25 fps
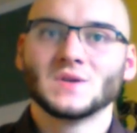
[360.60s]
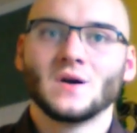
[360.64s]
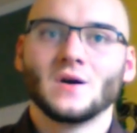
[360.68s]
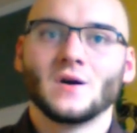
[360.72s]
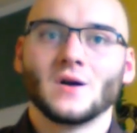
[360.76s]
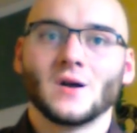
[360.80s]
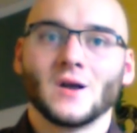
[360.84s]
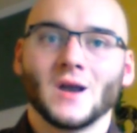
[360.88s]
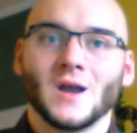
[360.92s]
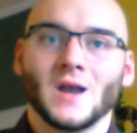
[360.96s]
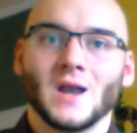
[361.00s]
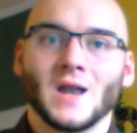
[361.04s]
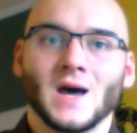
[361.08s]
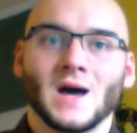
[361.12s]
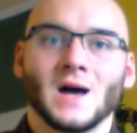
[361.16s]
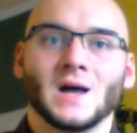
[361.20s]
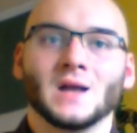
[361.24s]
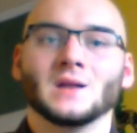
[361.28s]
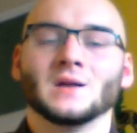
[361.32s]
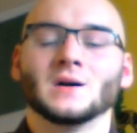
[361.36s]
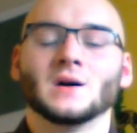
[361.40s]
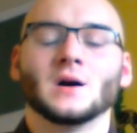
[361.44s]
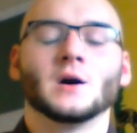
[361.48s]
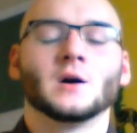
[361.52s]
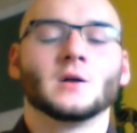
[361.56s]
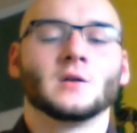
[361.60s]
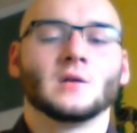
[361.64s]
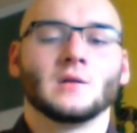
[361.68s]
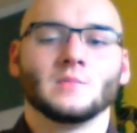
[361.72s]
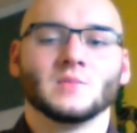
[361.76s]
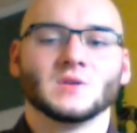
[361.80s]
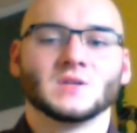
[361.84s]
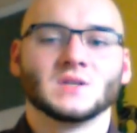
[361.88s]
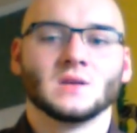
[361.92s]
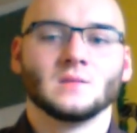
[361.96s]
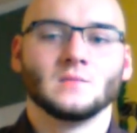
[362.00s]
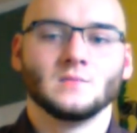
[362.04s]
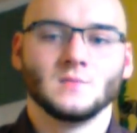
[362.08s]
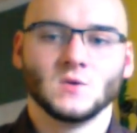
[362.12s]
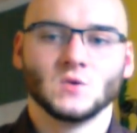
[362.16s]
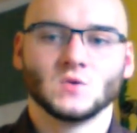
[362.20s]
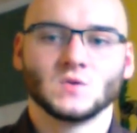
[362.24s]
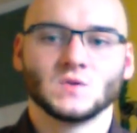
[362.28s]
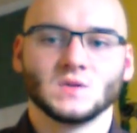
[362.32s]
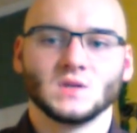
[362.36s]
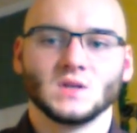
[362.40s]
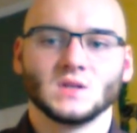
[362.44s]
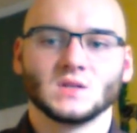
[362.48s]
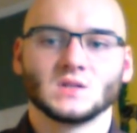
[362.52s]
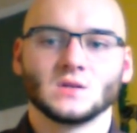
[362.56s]
are not 100%
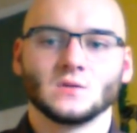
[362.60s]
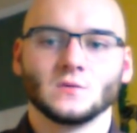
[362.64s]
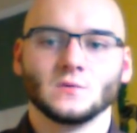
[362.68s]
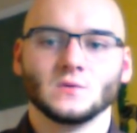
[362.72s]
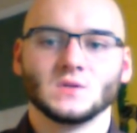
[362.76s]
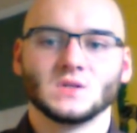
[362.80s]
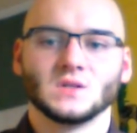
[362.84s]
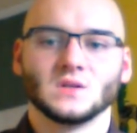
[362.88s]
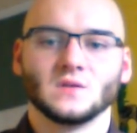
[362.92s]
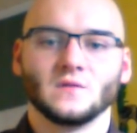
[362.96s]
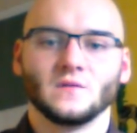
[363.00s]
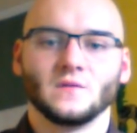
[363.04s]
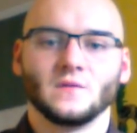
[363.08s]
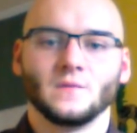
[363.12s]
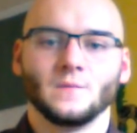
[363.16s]
mutually exclusive.